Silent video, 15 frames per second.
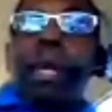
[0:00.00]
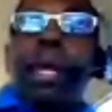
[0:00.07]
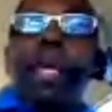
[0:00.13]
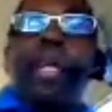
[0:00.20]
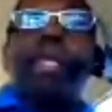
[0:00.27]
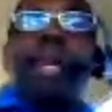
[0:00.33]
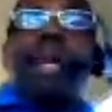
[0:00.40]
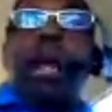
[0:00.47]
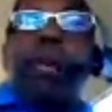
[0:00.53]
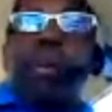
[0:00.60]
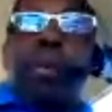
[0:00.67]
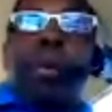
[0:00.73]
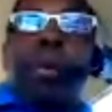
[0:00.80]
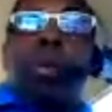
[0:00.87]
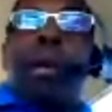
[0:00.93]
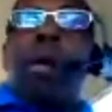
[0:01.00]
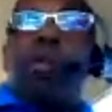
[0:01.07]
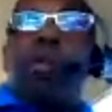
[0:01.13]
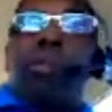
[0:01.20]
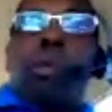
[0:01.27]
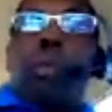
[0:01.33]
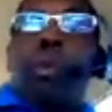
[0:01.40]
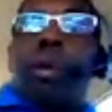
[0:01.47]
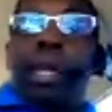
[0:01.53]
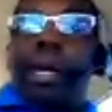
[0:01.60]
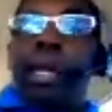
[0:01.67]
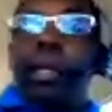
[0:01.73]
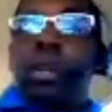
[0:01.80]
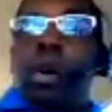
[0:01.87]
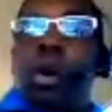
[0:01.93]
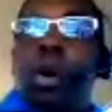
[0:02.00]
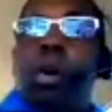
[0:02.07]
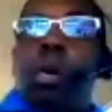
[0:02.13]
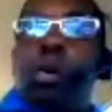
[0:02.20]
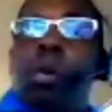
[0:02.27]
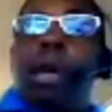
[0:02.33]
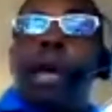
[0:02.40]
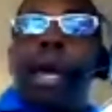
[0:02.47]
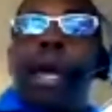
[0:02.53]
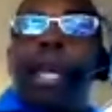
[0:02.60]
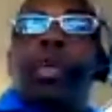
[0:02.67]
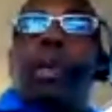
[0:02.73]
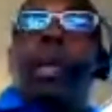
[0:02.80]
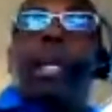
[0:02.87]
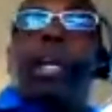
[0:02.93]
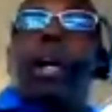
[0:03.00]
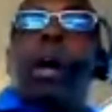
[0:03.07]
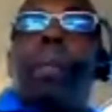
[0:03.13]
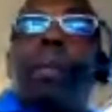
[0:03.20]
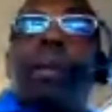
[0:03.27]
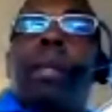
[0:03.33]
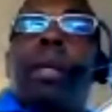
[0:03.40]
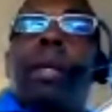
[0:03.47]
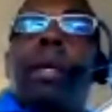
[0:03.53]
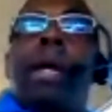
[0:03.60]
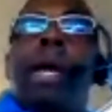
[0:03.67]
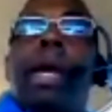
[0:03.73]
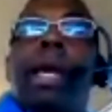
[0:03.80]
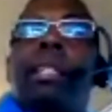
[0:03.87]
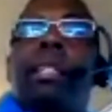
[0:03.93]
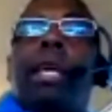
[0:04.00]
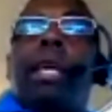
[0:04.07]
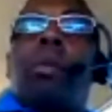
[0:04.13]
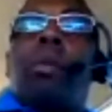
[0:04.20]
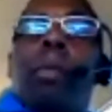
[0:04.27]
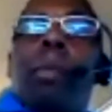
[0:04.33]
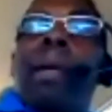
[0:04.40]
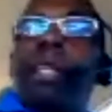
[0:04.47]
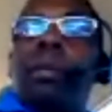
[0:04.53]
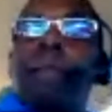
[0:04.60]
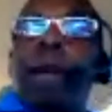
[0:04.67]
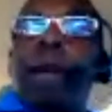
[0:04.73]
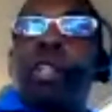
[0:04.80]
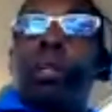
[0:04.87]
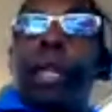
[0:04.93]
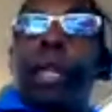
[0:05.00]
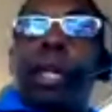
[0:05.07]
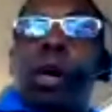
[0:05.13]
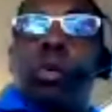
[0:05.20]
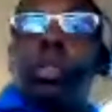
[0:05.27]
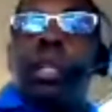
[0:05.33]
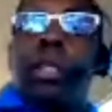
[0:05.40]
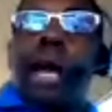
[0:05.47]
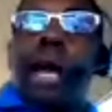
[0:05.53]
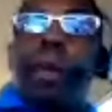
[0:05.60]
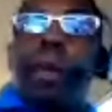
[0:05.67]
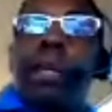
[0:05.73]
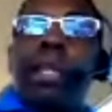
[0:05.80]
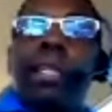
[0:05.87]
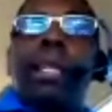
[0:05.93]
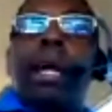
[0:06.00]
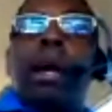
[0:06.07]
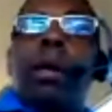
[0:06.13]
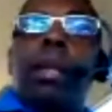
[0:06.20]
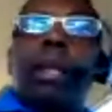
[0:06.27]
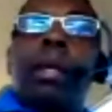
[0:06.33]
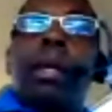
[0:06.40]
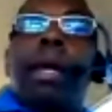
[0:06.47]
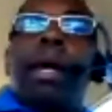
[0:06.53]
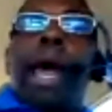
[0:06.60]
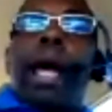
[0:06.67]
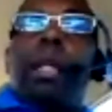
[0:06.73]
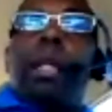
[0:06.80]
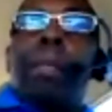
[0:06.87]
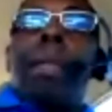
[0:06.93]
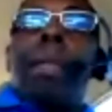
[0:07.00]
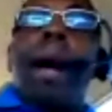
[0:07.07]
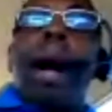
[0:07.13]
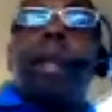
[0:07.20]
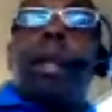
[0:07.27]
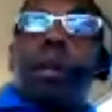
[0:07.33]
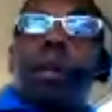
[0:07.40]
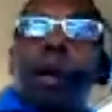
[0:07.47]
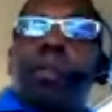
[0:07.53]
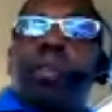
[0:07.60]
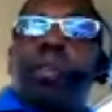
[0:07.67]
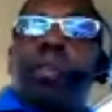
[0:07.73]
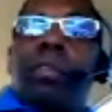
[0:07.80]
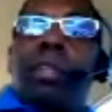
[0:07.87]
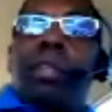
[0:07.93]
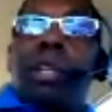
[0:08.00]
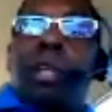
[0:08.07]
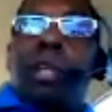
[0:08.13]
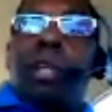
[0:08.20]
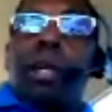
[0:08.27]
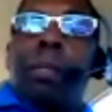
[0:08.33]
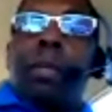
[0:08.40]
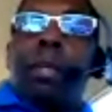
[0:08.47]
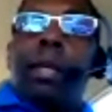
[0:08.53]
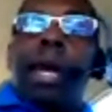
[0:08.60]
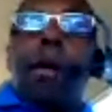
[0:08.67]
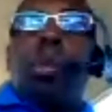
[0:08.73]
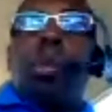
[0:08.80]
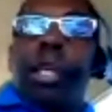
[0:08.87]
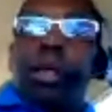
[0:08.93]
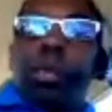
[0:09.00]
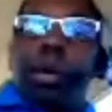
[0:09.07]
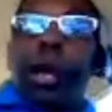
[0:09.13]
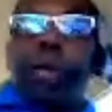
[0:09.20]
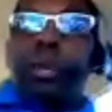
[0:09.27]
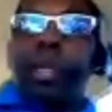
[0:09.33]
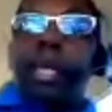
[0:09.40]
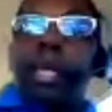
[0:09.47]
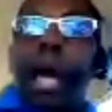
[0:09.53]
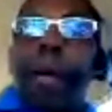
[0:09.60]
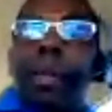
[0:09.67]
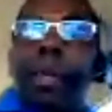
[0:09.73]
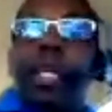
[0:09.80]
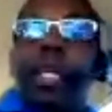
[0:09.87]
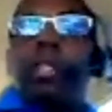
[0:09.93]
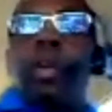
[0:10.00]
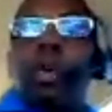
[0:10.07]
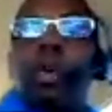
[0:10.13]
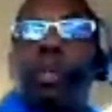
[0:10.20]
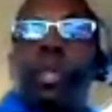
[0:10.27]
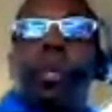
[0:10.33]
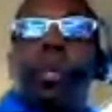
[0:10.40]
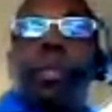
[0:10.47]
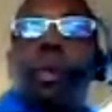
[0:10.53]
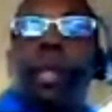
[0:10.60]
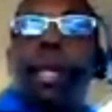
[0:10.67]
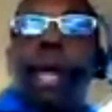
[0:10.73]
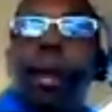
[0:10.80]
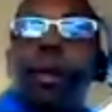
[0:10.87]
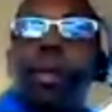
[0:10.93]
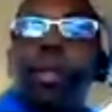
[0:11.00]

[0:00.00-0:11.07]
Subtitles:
And he started from the ground floor. He didn't go and join a company and say, well, I'm going to pay some extra money and go to the top. He started at the bottom of the company and worked his way up to the top. And he's earned over $10 million.